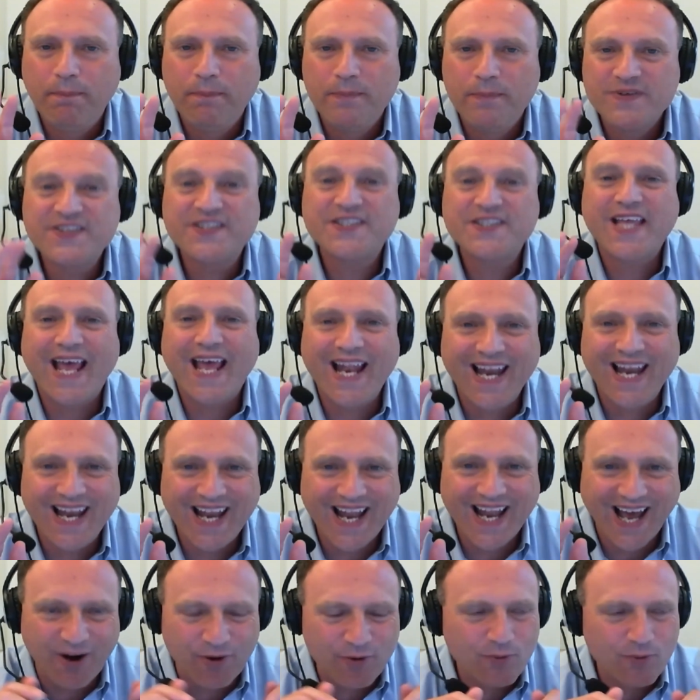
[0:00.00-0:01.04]
sell
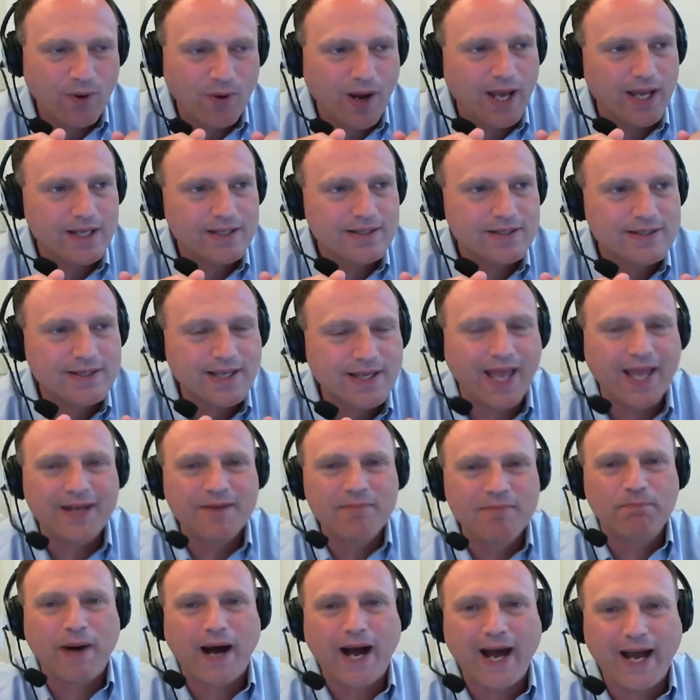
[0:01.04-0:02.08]
our rights
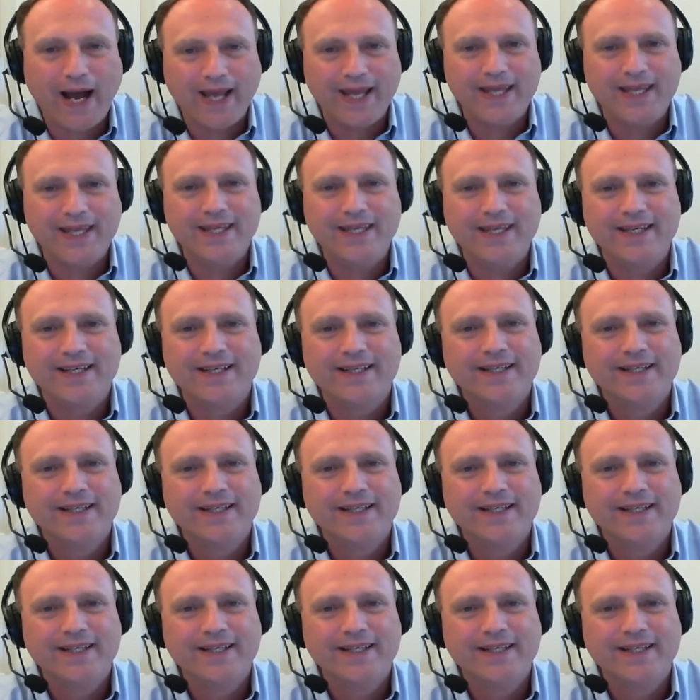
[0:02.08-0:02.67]
and buy